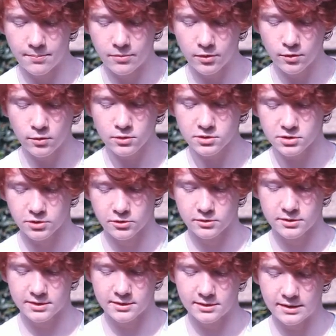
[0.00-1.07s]

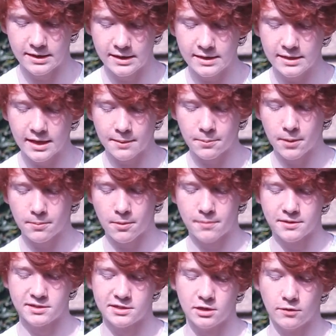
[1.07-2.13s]
Also, in that
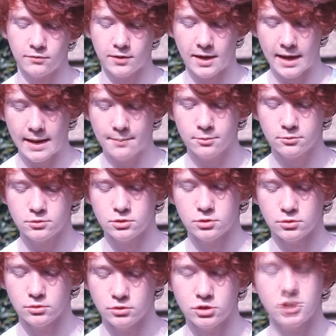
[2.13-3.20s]
pop-up itself, you're able
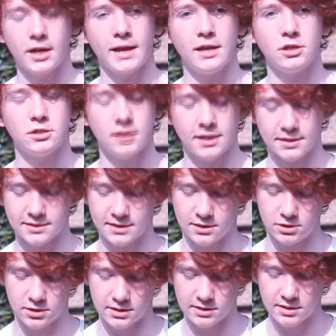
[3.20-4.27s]
to change things
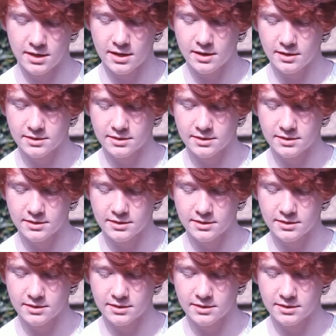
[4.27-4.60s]
such as